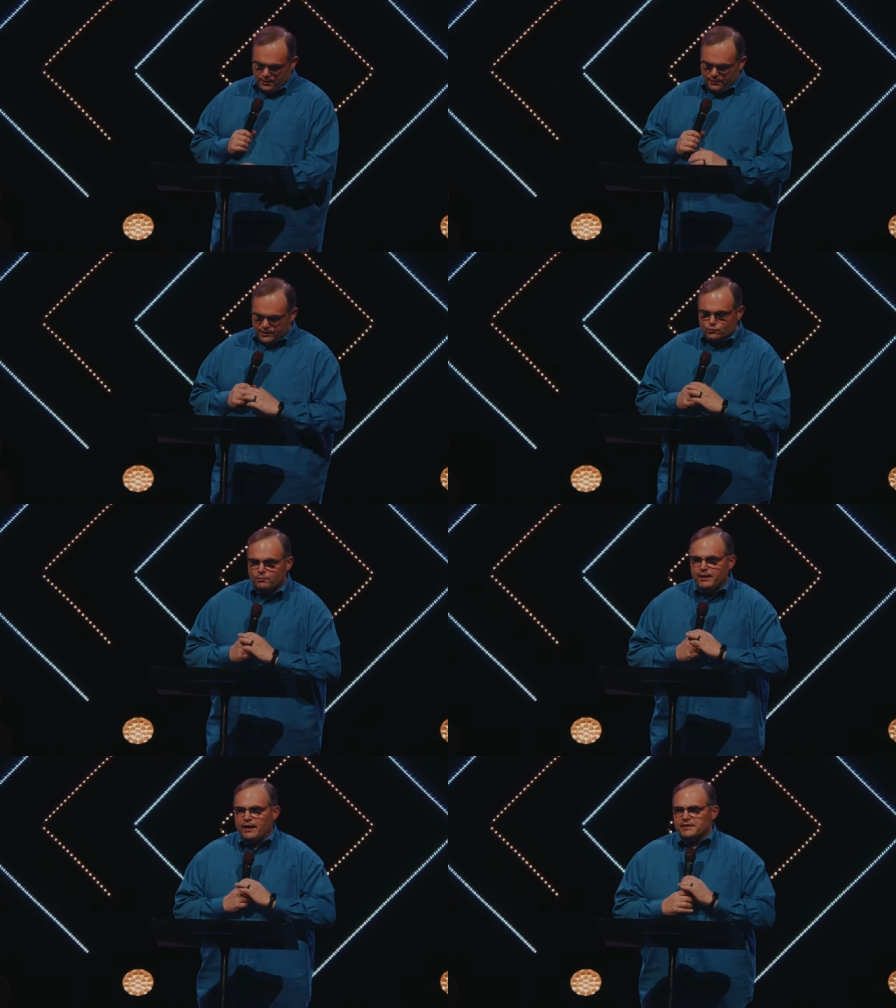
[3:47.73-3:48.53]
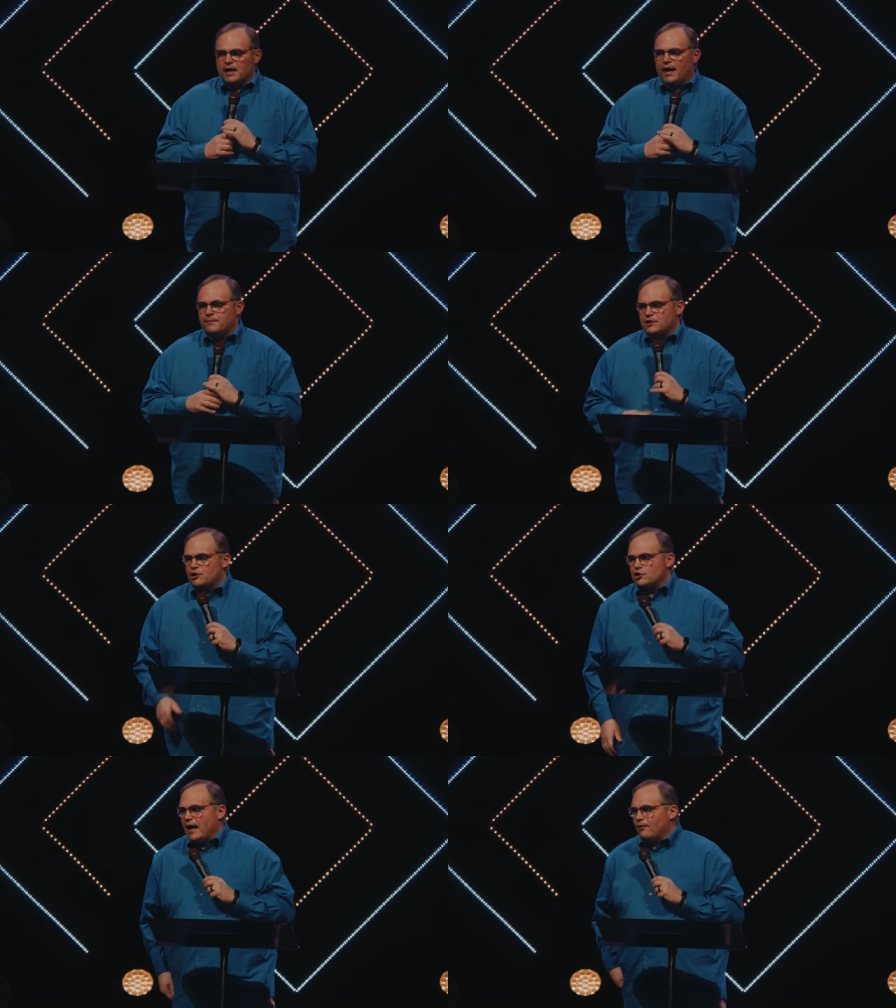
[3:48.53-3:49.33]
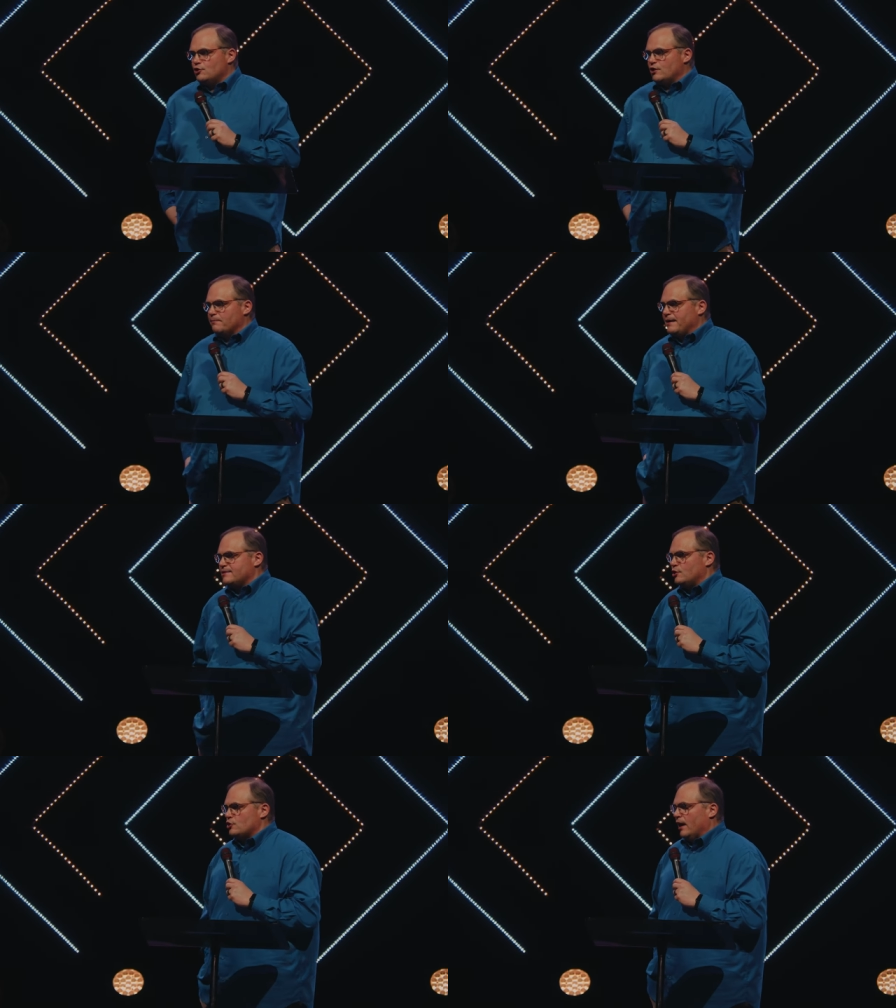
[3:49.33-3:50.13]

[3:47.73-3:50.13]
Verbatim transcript: This will be at times a challenging message.